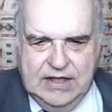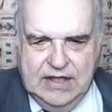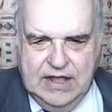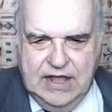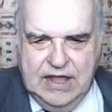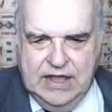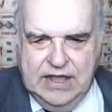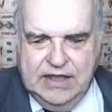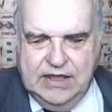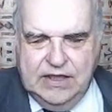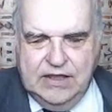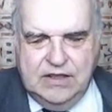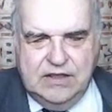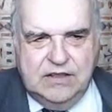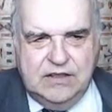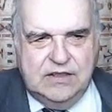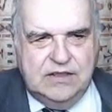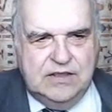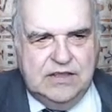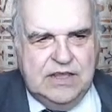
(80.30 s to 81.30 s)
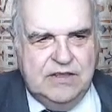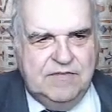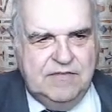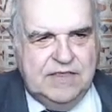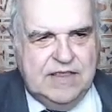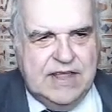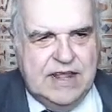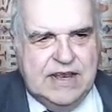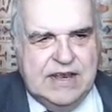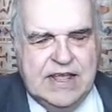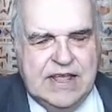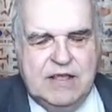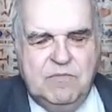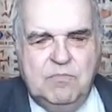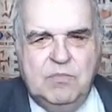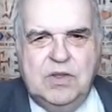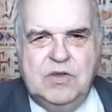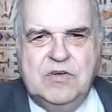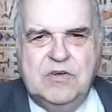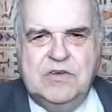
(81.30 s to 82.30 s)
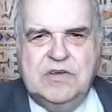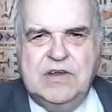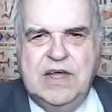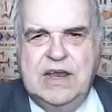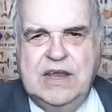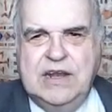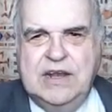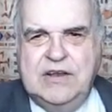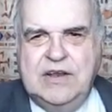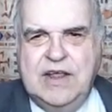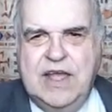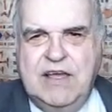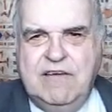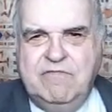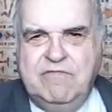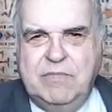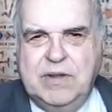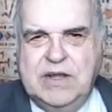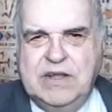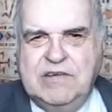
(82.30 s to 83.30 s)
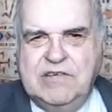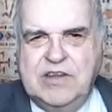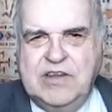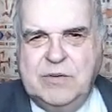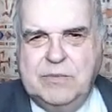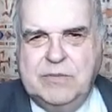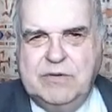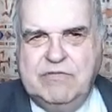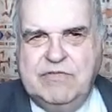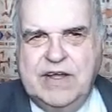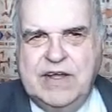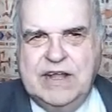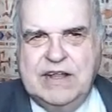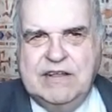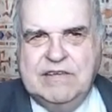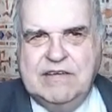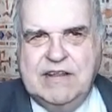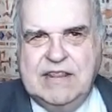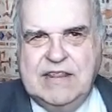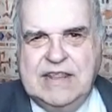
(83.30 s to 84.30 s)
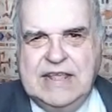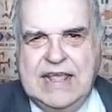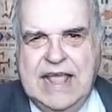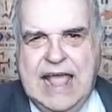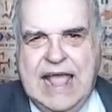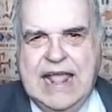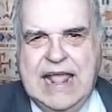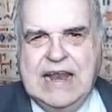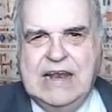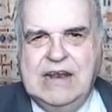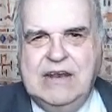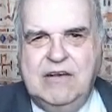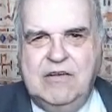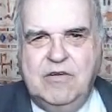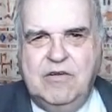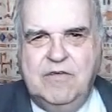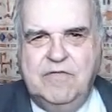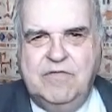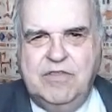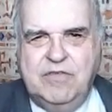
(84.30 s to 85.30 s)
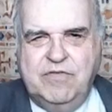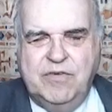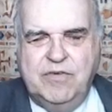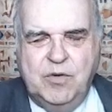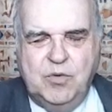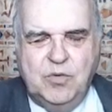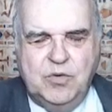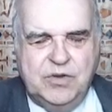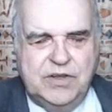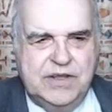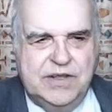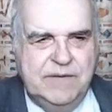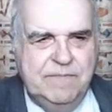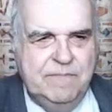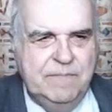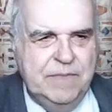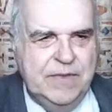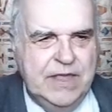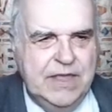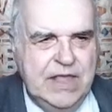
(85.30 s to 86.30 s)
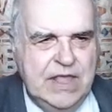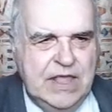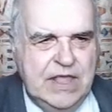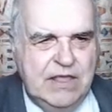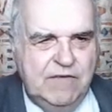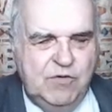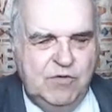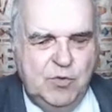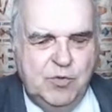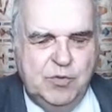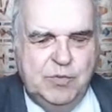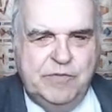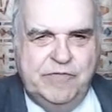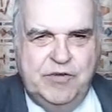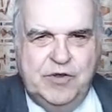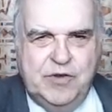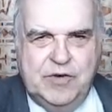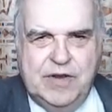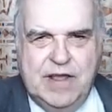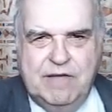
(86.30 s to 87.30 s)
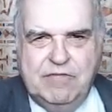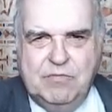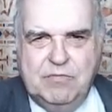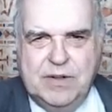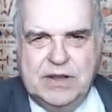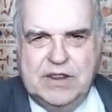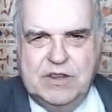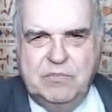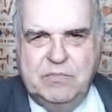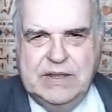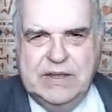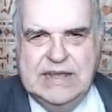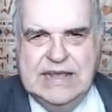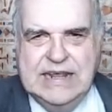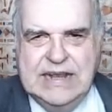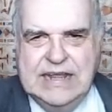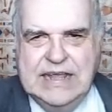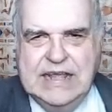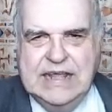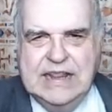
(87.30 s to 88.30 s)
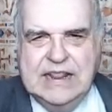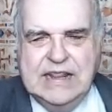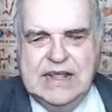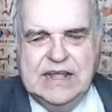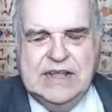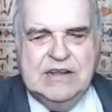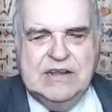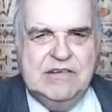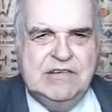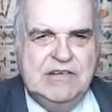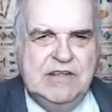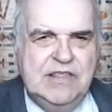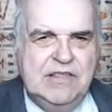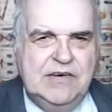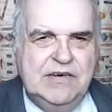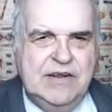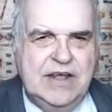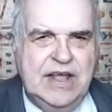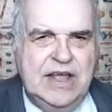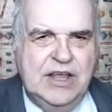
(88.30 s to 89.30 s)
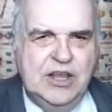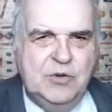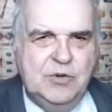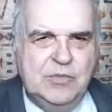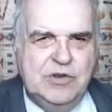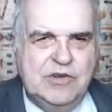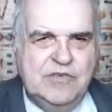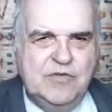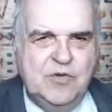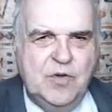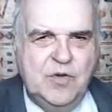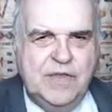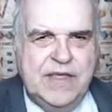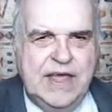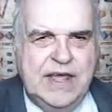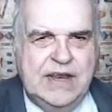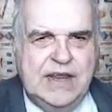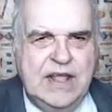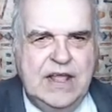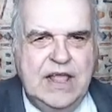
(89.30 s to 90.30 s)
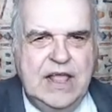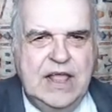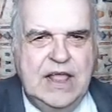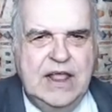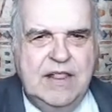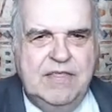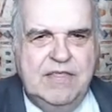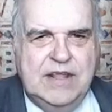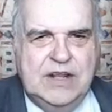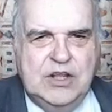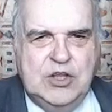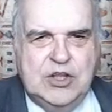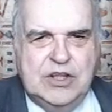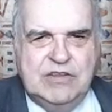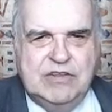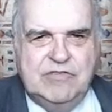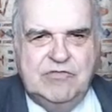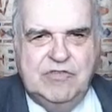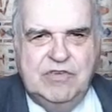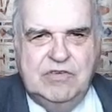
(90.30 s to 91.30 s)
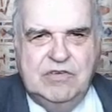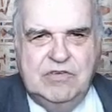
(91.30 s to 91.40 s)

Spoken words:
I give it that name because I like to have my sermon files at the end of the folder. If you would prefer to have them at the beginning, and I can see there are arguments for that, then just